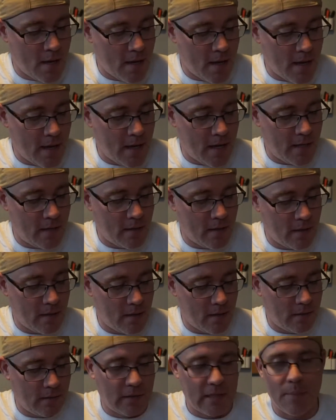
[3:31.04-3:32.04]
and
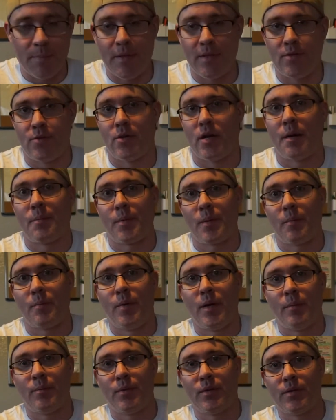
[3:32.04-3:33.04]
lemon drop
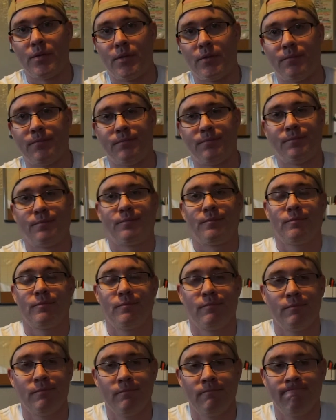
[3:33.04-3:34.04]
peppers.
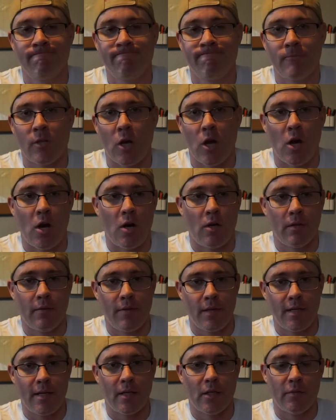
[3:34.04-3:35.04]
All
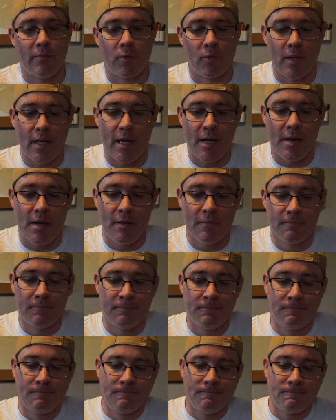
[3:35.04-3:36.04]
of the yellow variety.
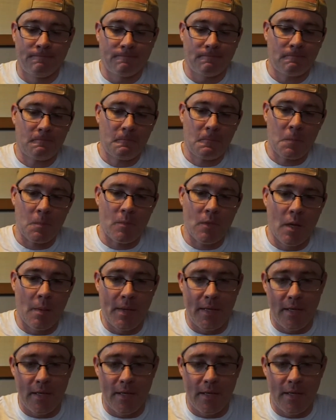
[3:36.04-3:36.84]
I